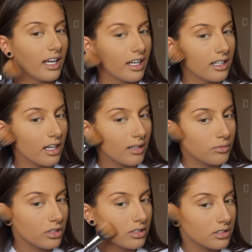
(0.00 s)
and
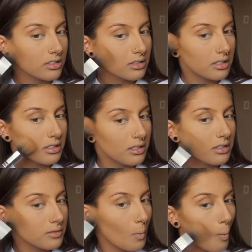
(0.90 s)
I'm just going
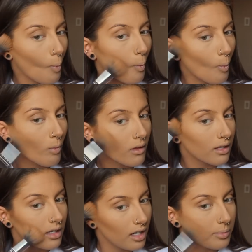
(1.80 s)
to
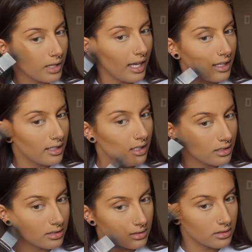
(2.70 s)
apply
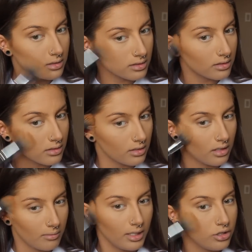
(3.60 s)
this
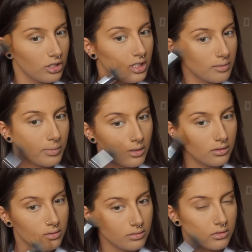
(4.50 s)
on my
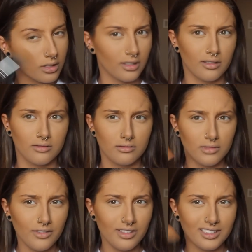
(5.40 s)
cheekbones, or
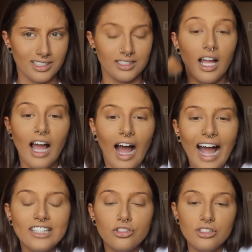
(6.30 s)
whatever this is.
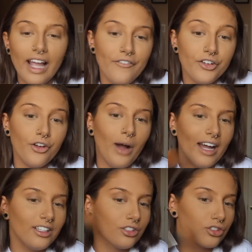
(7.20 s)
I never know
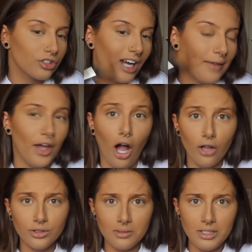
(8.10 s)
how to describe the
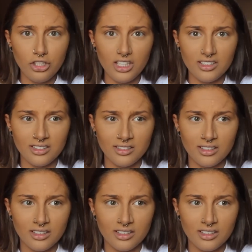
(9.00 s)
hollows on my cheeks. Is